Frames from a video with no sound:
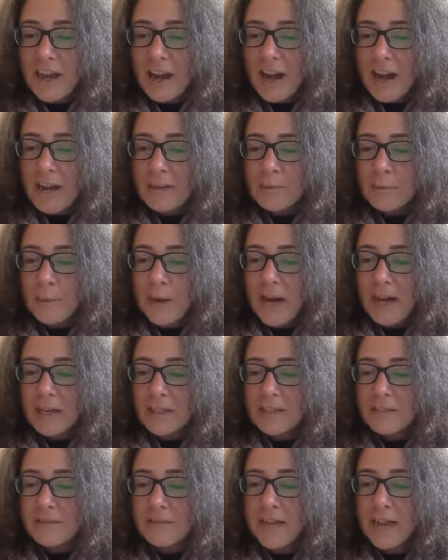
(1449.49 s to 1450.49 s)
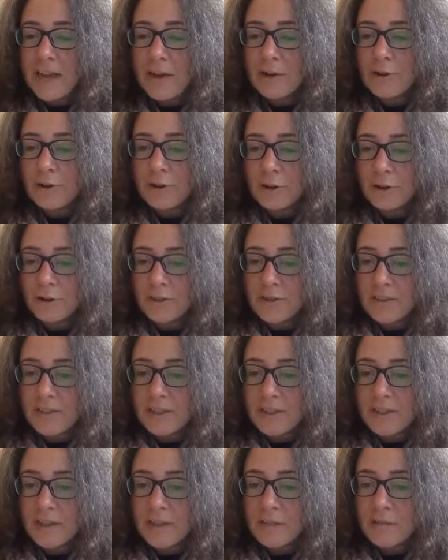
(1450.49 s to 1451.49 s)
I am a palliative care nurse
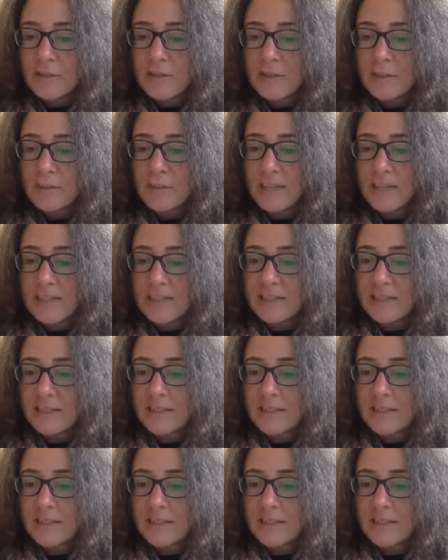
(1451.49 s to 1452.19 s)
and I feel blessed